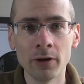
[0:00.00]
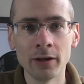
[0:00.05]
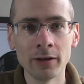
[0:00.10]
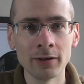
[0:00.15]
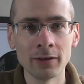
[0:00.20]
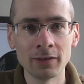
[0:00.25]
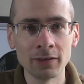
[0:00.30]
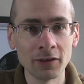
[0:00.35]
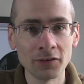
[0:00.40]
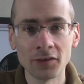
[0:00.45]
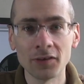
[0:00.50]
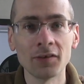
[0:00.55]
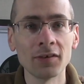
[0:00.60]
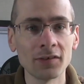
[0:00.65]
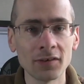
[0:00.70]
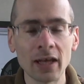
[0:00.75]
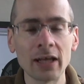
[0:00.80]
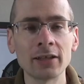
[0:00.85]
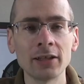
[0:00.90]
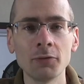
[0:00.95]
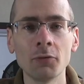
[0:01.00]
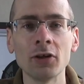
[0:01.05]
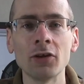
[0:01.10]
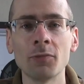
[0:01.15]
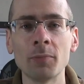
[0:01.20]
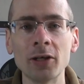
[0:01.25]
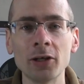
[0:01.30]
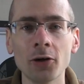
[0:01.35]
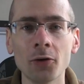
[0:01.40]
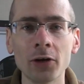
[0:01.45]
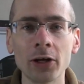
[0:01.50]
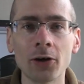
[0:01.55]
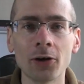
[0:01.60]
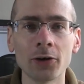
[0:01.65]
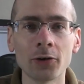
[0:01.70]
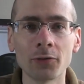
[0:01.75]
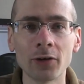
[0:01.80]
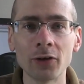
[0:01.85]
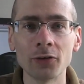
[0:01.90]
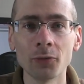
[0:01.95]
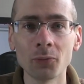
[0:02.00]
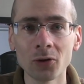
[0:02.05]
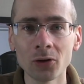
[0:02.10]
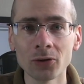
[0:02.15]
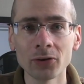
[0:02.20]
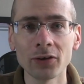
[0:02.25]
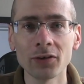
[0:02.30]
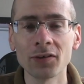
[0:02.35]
this is exactly what's been going on around the world.